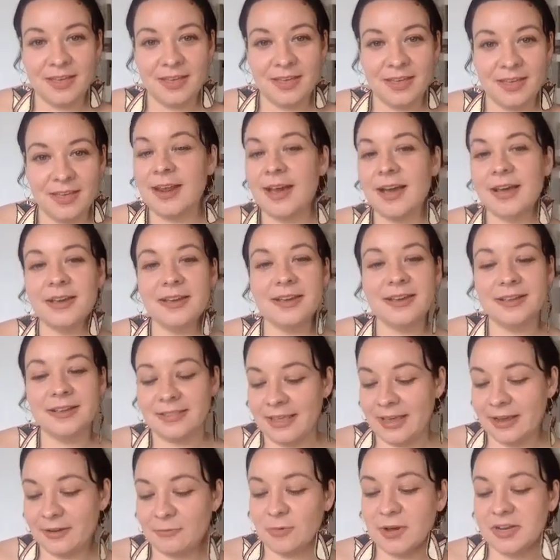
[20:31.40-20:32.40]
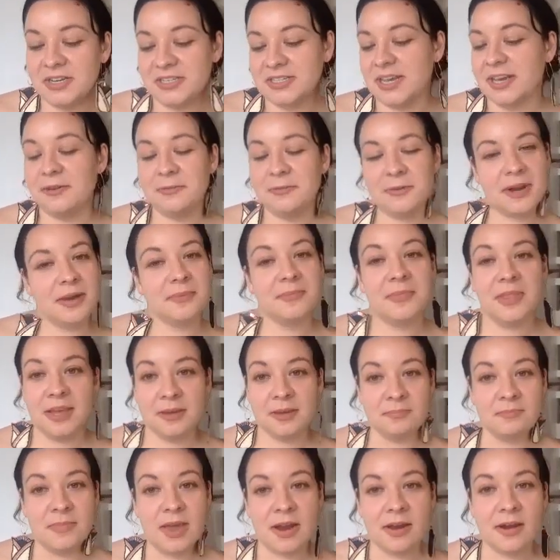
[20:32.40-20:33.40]
And I like one day when I'm
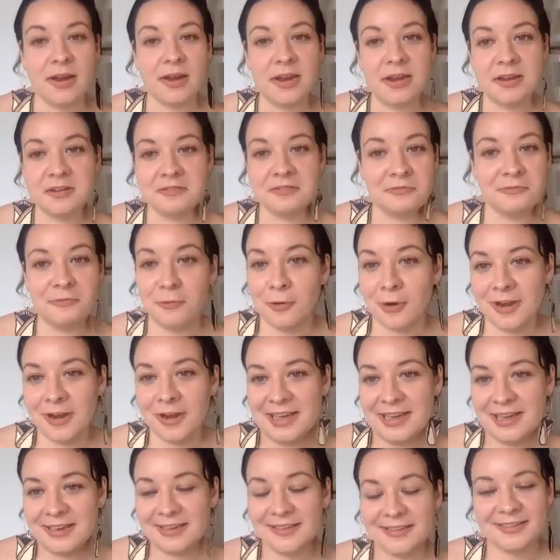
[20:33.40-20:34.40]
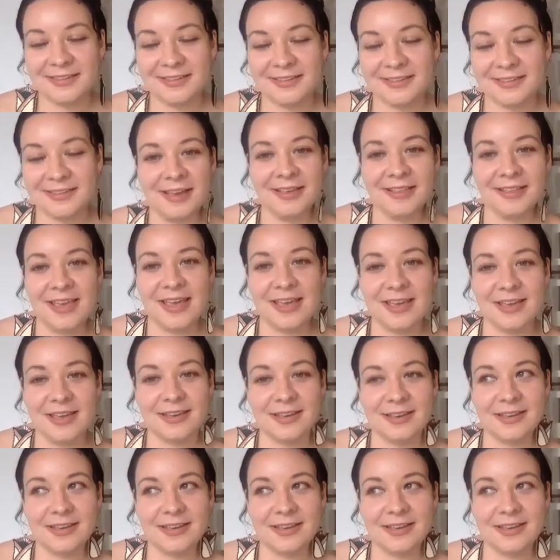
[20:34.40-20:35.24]
like married and 40, I'm